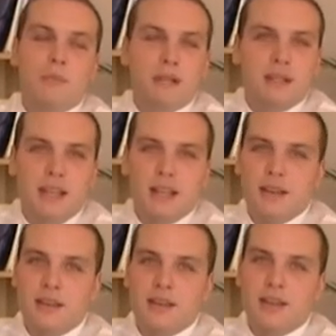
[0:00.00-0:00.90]
But
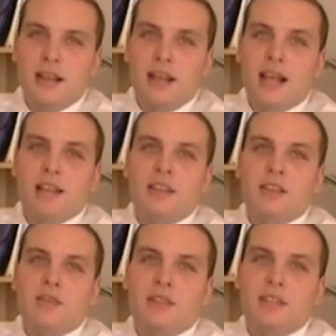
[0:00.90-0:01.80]
then, elected
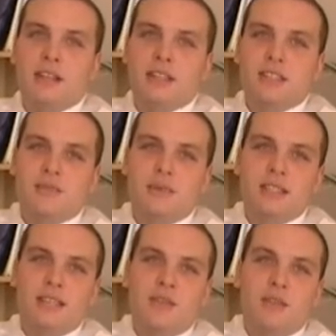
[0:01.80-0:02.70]
officials
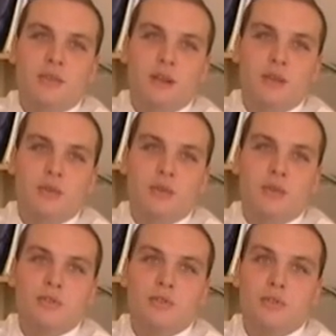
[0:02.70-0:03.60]
must have the right
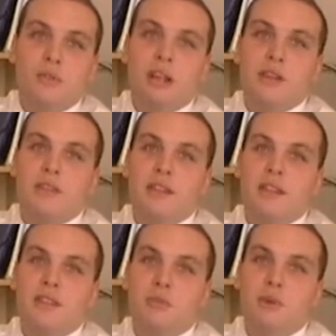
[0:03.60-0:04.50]
tools to deliver
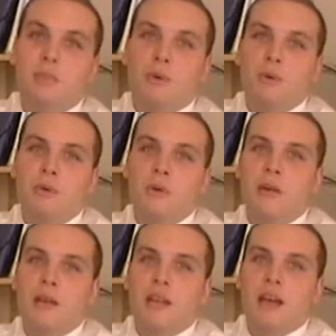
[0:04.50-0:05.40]
this to people
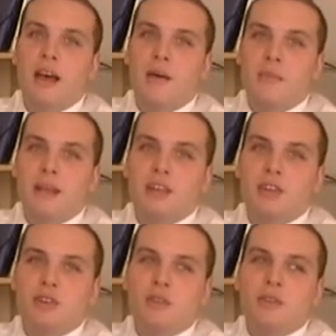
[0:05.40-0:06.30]
and make
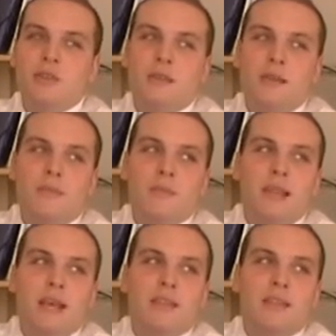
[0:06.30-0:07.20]
sure
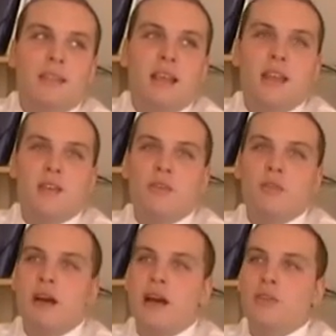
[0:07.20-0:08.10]
that they
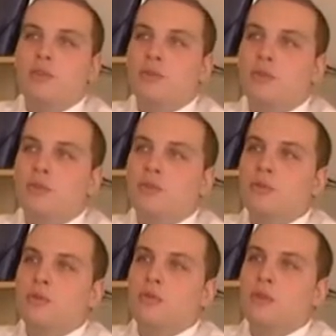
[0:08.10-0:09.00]
know how
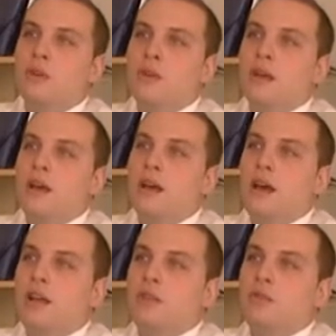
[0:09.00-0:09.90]
to
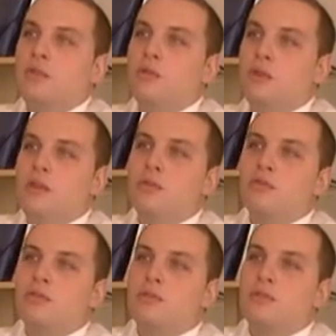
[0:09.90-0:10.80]

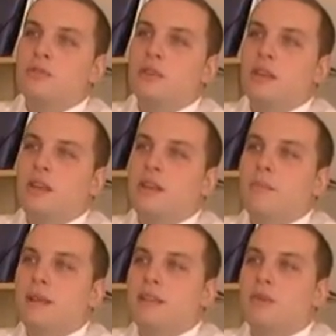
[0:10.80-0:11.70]
use in the
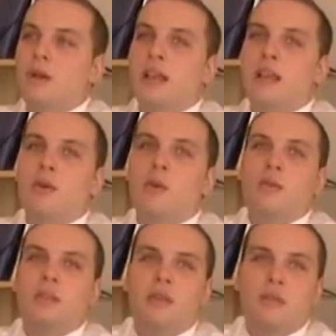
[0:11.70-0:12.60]
best way
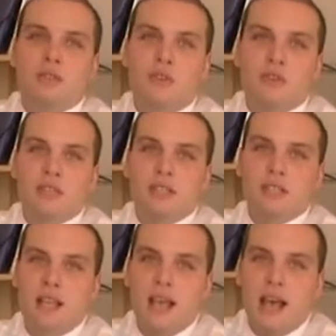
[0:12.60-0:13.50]
all the resources
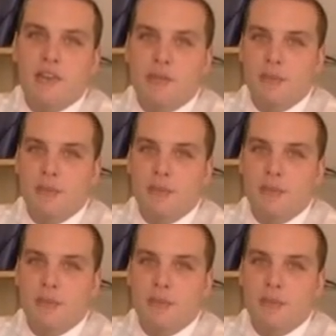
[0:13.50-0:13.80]
they have